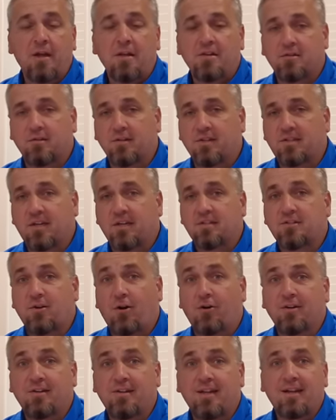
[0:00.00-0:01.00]
So let's get
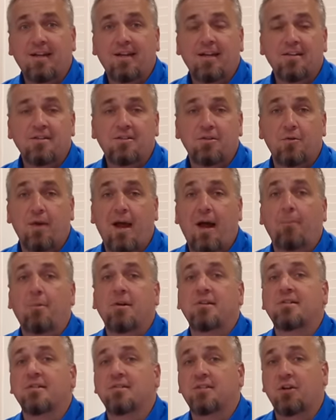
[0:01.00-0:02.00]
started digging into how
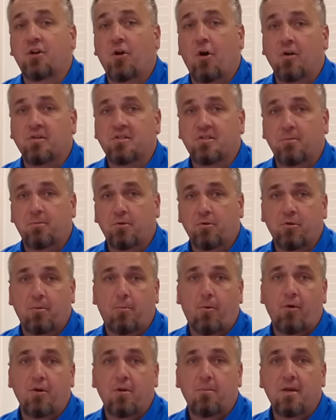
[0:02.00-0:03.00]
much does it cost to build a
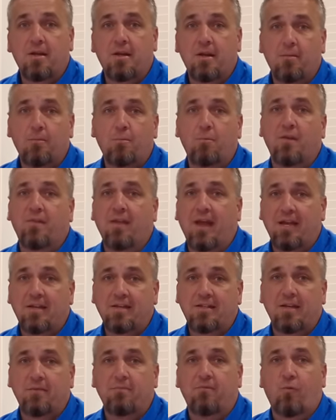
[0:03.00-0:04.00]
barndominium with
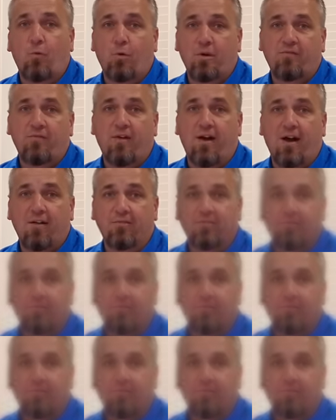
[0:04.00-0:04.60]
1845.